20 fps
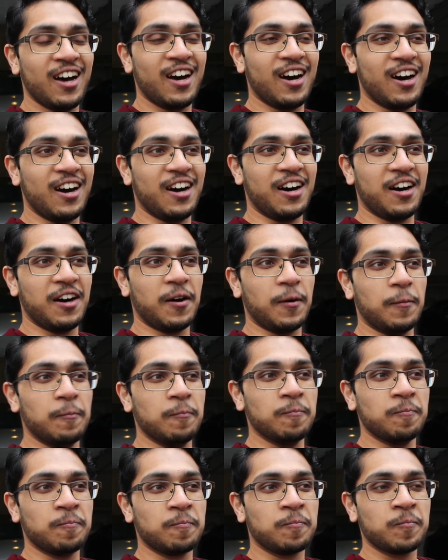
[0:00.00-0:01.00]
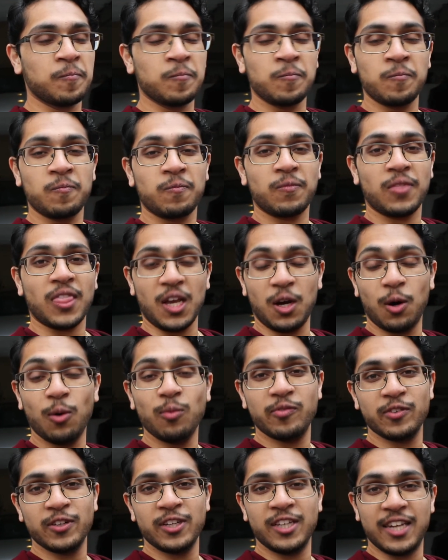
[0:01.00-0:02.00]
Um,
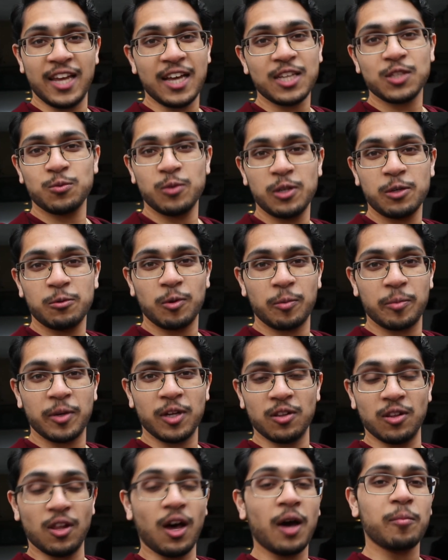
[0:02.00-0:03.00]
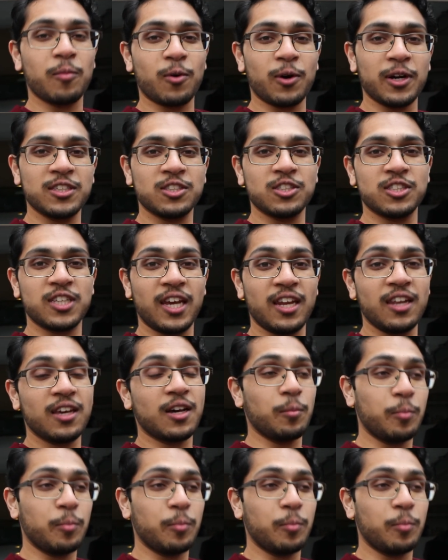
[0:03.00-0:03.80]
hopefully next week will be a lot more entertaining.